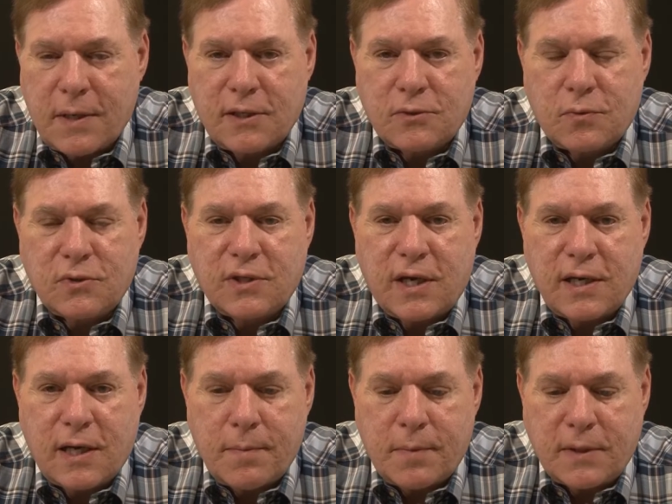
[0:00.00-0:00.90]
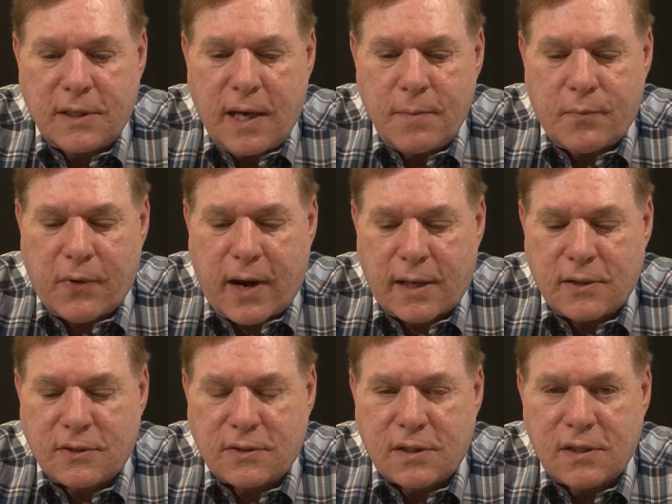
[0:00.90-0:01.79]
because we're setting up an EA
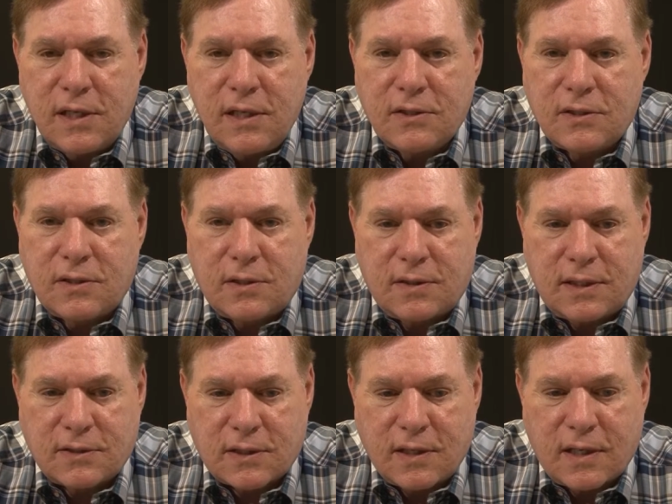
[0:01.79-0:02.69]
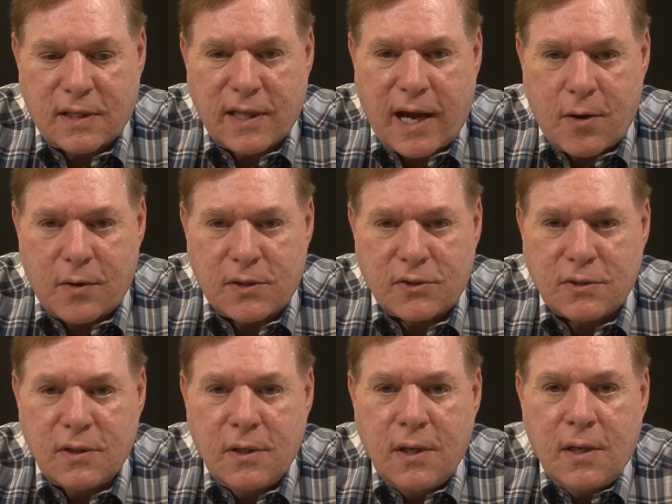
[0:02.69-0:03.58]
practice at least that's going to allow us